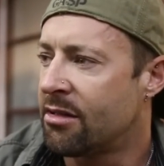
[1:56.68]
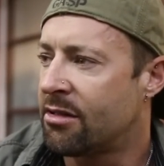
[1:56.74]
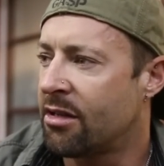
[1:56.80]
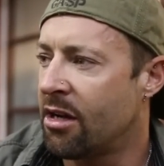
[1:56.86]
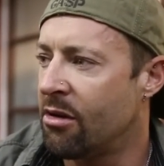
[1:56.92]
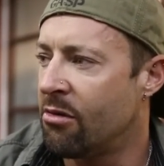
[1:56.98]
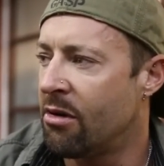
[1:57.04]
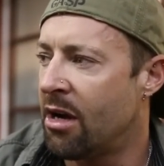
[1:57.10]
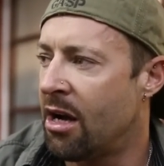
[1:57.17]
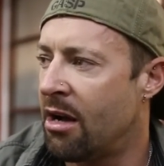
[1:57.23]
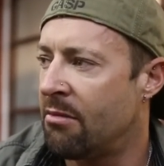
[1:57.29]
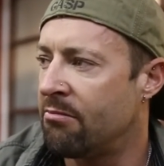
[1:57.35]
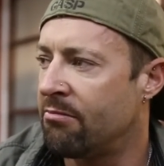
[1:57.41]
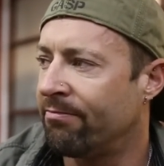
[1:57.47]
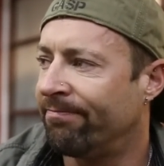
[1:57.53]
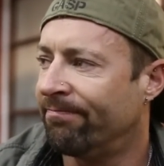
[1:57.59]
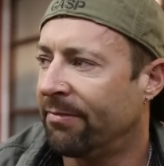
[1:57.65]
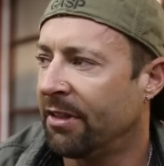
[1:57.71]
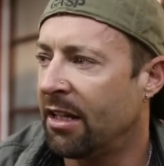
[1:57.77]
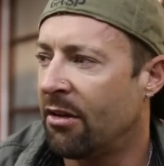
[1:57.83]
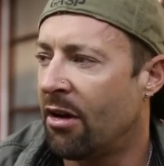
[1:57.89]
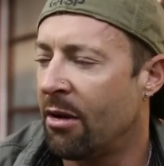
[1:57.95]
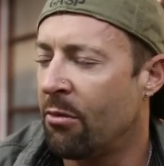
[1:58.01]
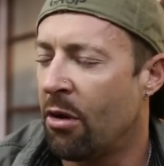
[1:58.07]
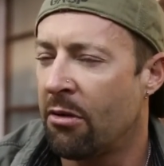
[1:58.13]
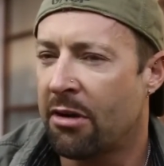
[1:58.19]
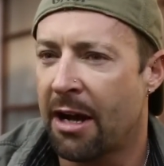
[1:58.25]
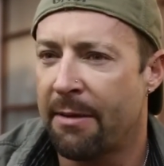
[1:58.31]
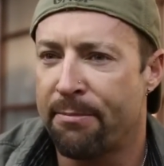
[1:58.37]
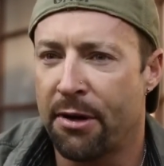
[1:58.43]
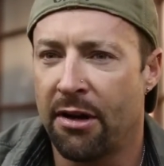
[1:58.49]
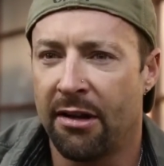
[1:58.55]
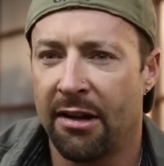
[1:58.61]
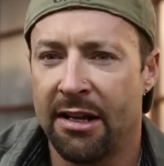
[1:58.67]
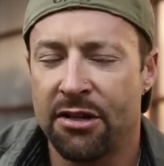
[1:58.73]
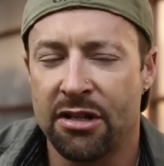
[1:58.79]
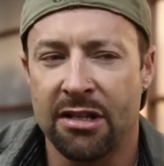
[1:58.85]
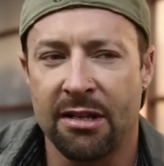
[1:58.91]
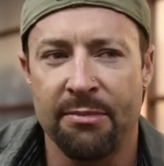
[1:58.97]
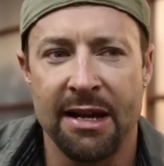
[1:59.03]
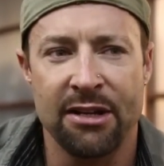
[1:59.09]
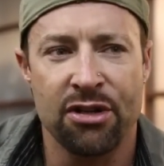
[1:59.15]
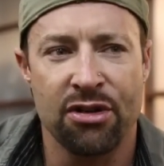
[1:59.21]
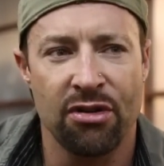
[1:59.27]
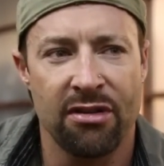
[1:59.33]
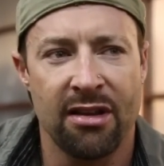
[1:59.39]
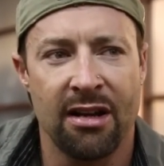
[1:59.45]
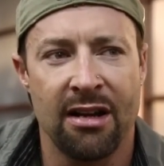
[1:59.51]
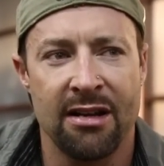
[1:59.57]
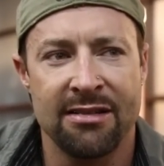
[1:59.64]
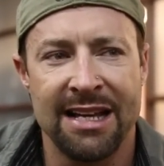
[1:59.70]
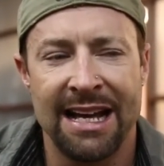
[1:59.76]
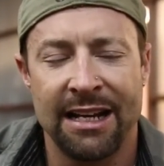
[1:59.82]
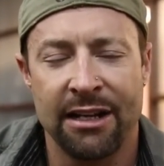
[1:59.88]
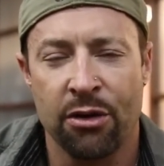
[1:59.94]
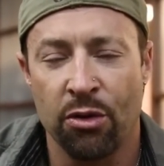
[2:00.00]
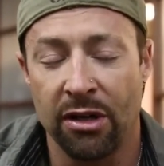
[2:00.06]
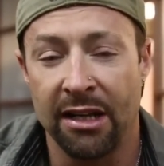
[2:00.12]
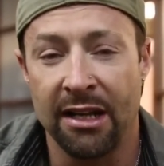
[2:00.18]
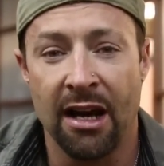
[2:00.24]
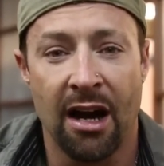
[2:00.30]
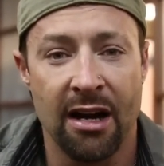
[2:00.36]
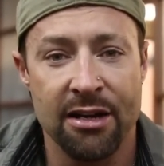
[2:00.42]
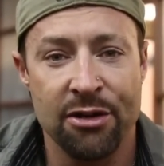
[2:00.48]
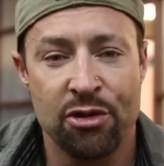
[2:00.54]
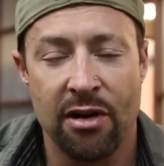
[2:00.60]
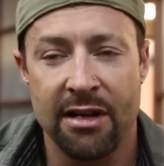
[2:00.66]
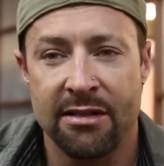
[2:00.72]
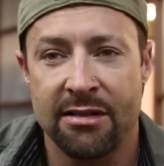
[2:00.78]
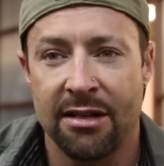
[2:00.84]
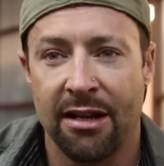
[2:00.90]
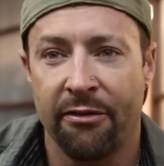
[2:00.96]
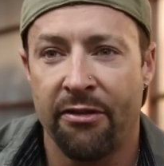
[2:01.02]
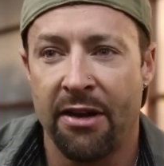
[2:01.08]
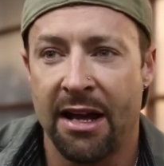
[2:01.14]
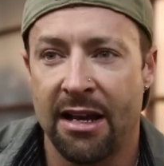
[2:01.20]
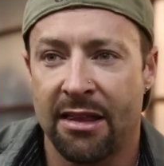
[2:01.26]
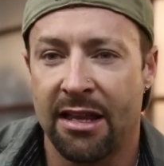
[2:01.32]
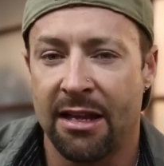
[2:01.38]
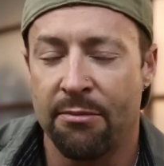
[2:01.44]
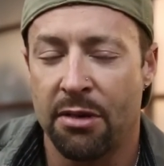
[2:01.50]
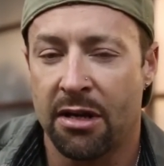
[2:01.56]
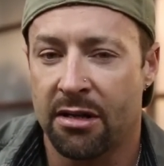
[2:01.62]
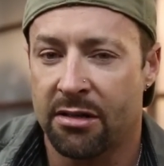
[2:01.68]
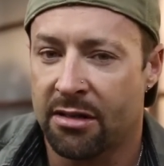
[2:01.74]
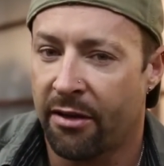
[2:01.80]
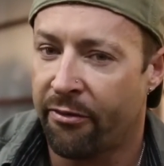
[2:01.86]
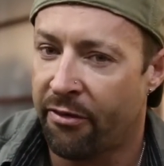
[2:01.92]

So, um, you know, I woke up early just to make sure that I was adequately hydrated, if anything, because I